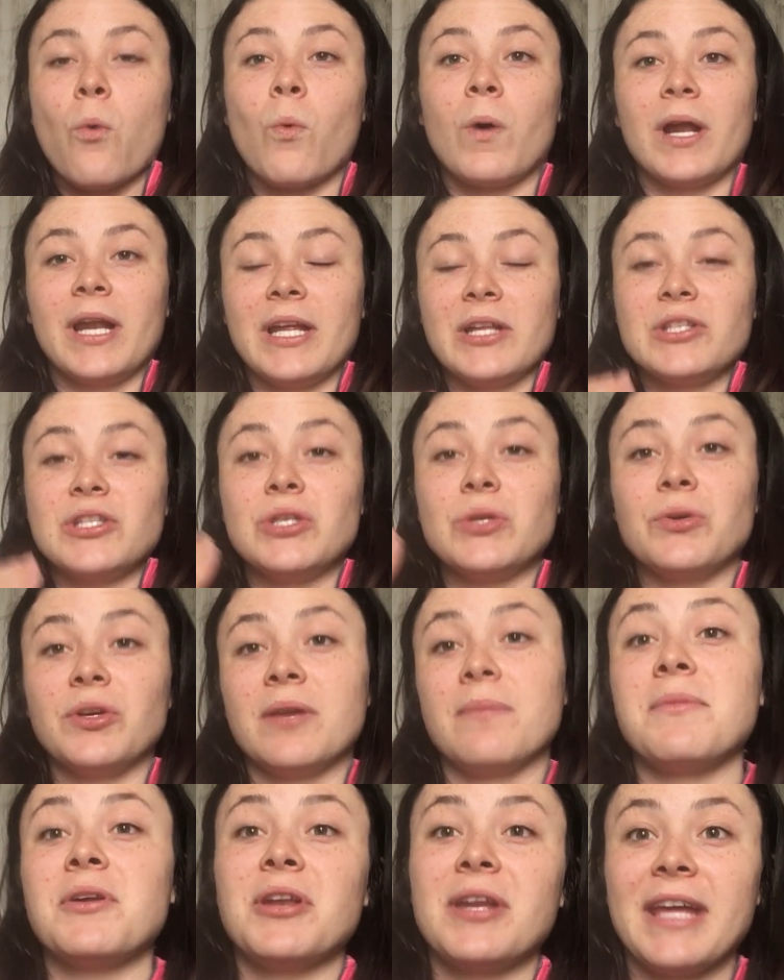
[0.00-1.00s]
wanted to
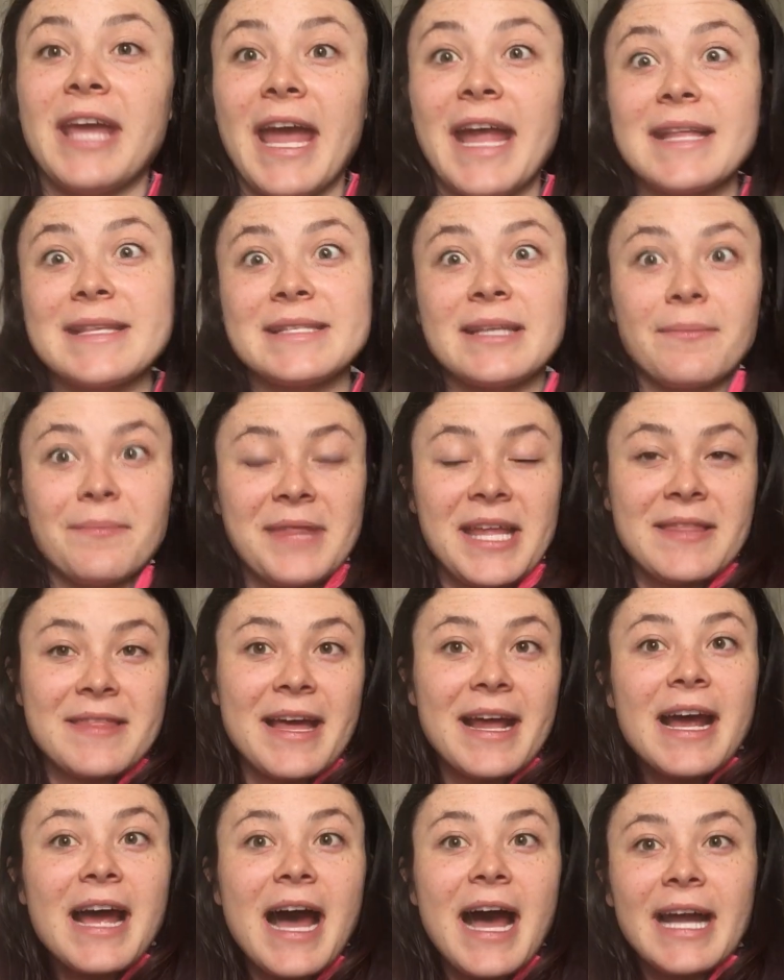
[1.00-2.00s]
communicate something
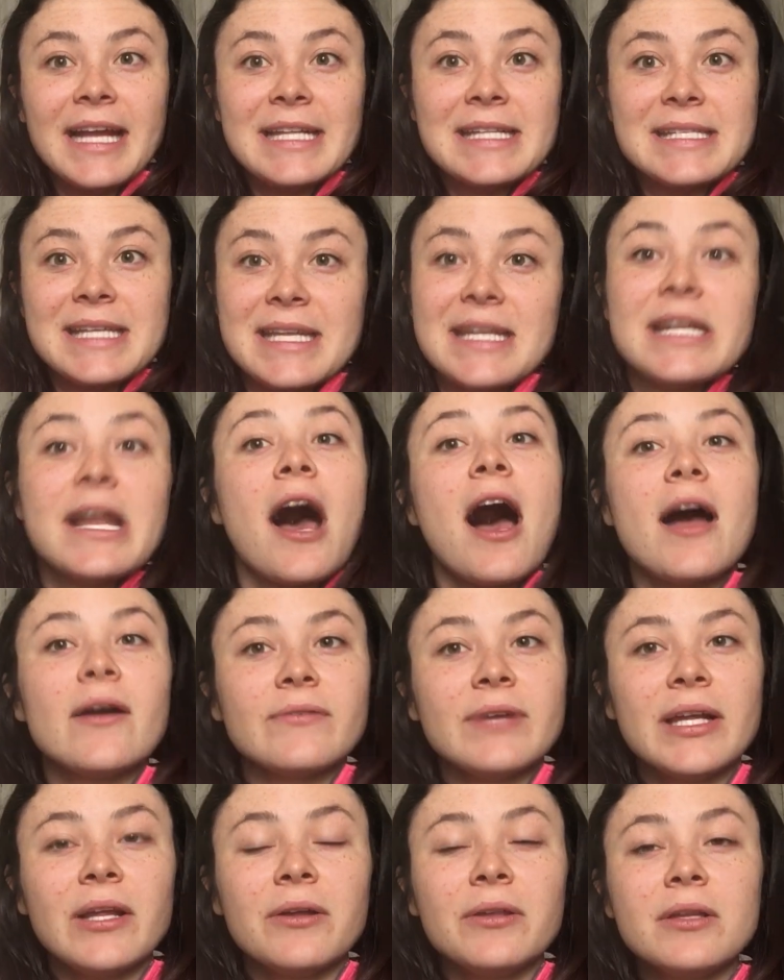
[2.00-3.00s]
that I did
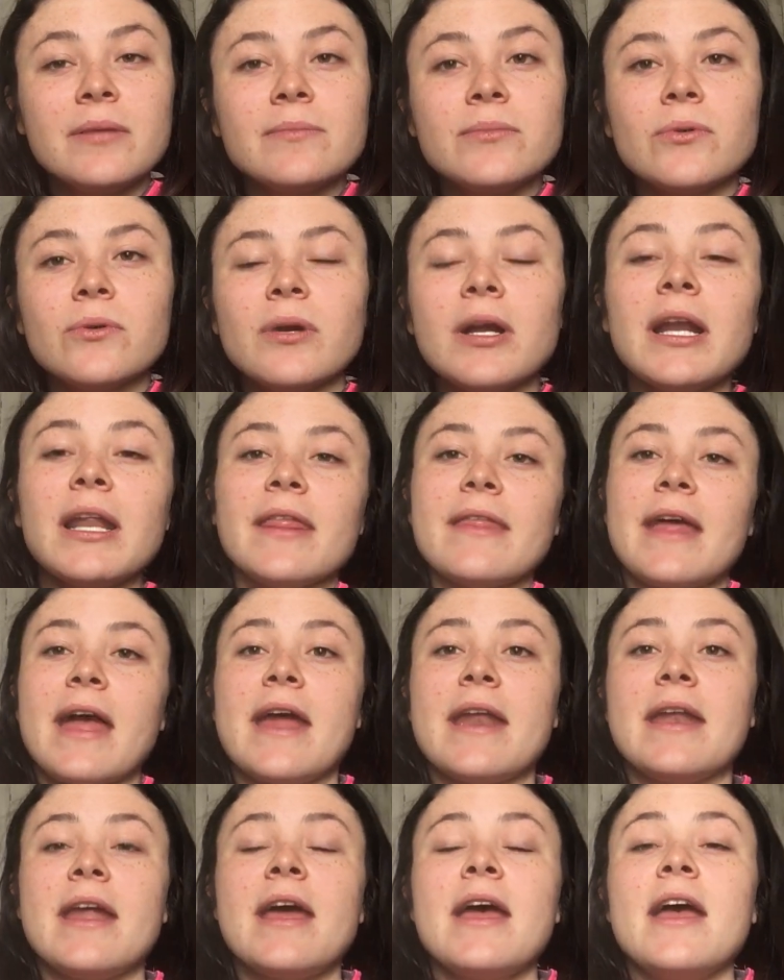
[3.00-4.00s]
not write on the board,
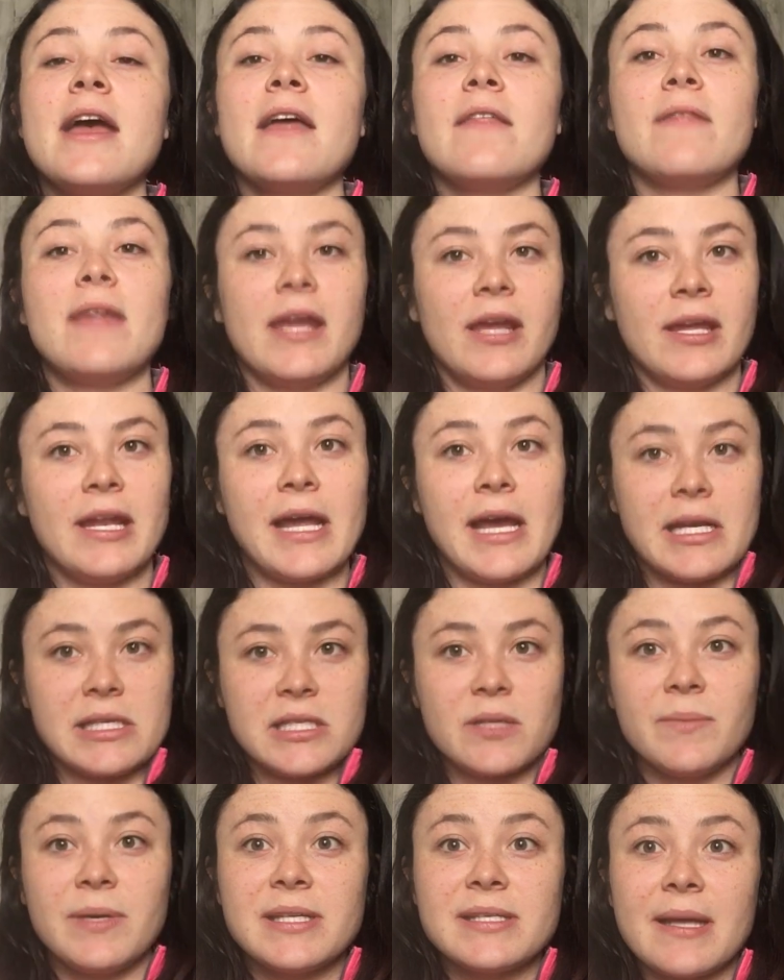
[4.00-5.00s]
then they could
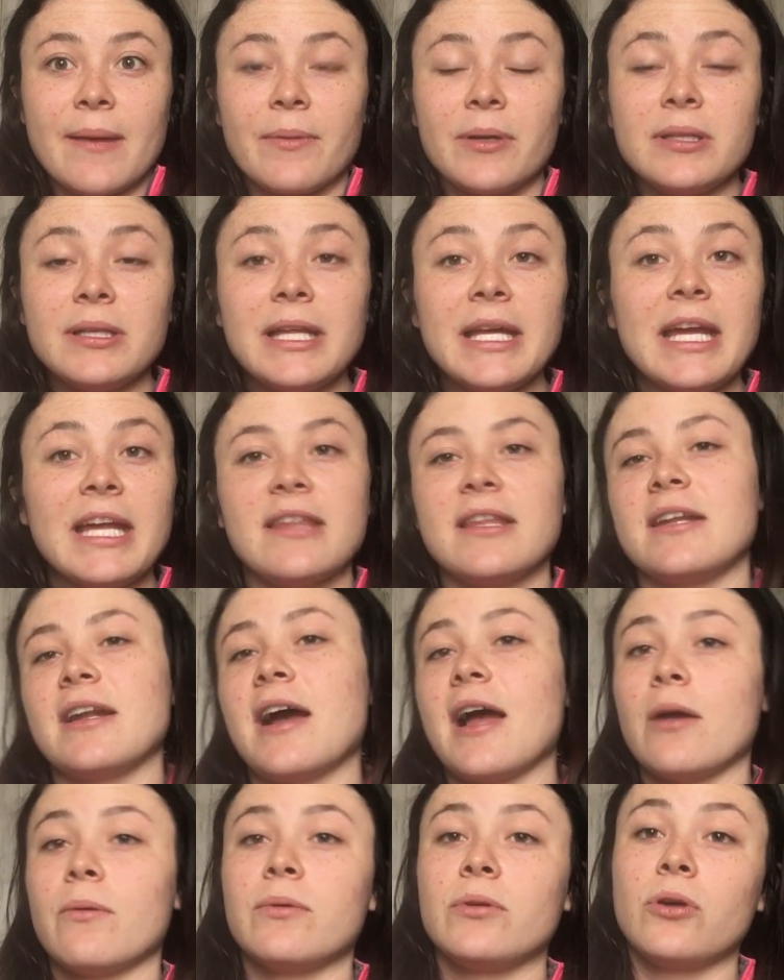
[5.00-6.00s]
ask me separately, and then
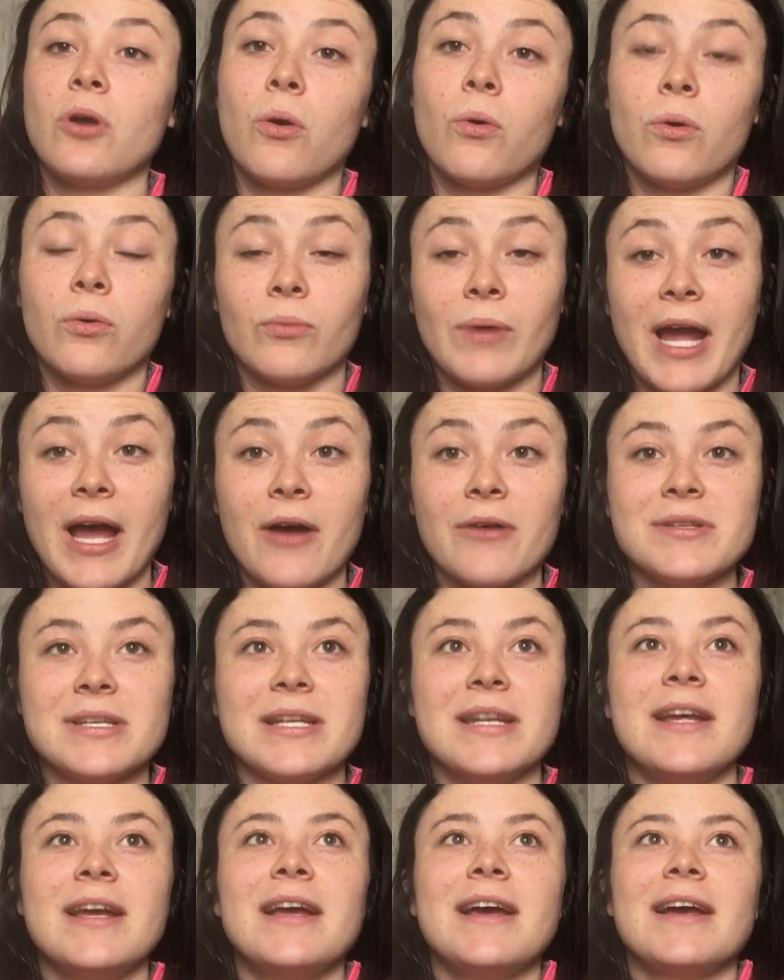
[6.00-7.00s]
I would go around
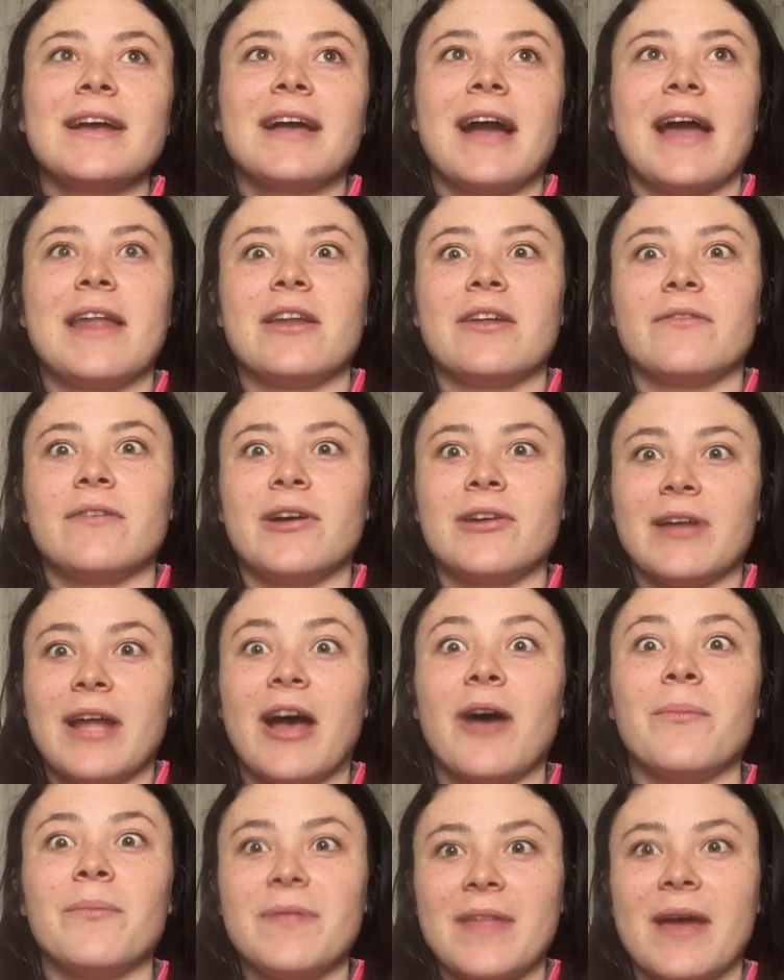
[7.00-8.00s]
and kind of
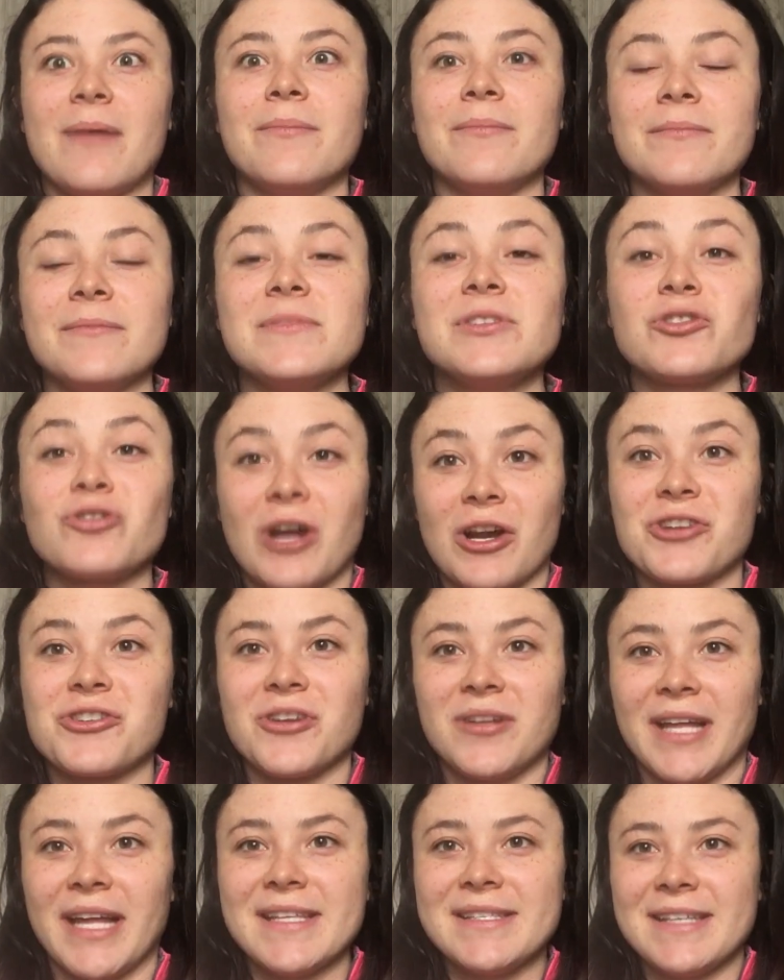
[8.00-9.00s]
help them
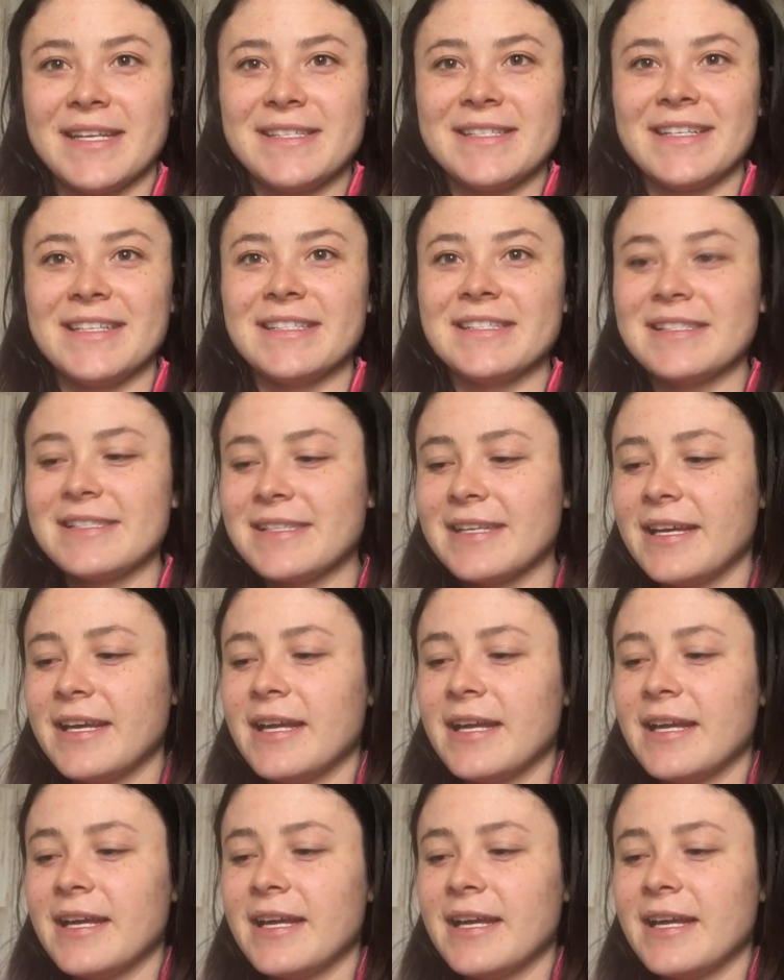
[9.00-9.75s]
structure that sentence.